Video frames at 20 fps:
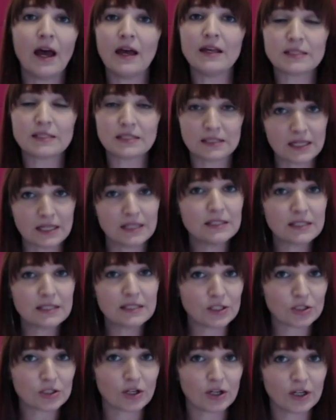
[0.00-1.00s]
Since I
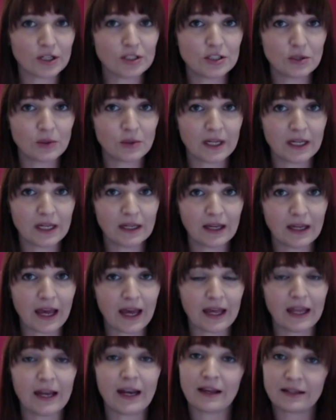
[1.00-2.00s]
started doing
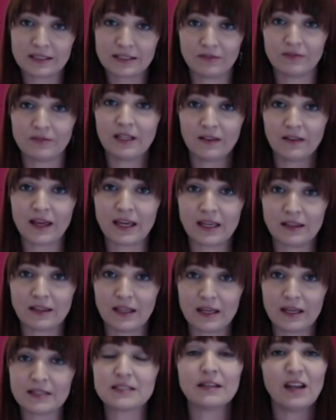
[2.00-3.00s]
an activity like
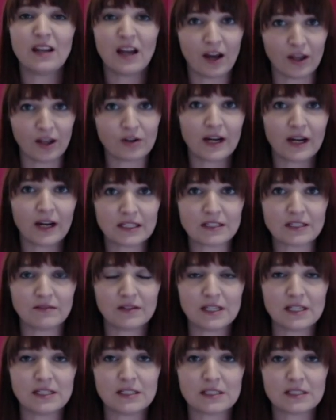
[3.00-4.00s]
this and other
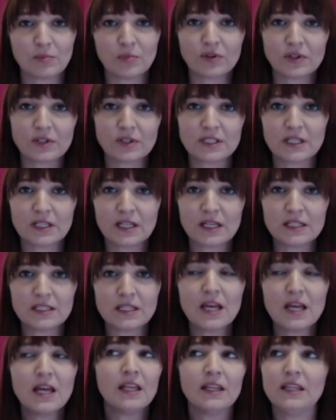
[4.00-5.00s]
activities similar to this,
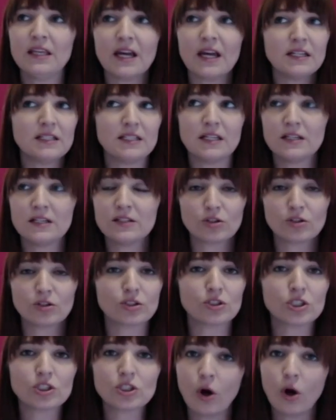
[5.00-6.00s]
the ideas are
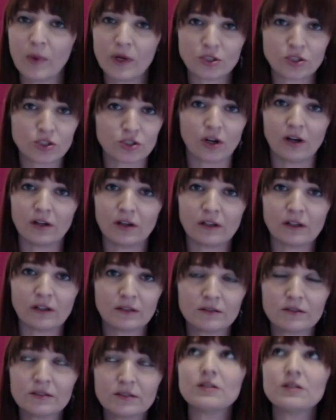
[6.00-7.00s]
so much stronger,
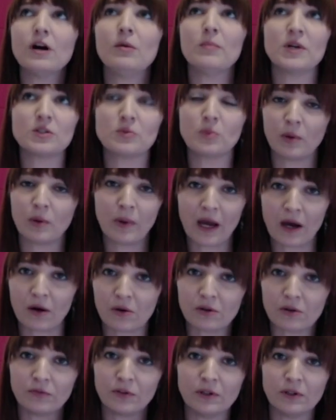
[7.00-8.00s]
so much more
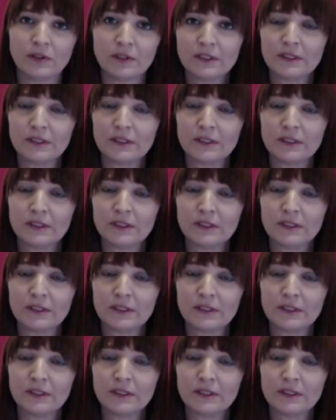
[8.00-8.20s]
powerful.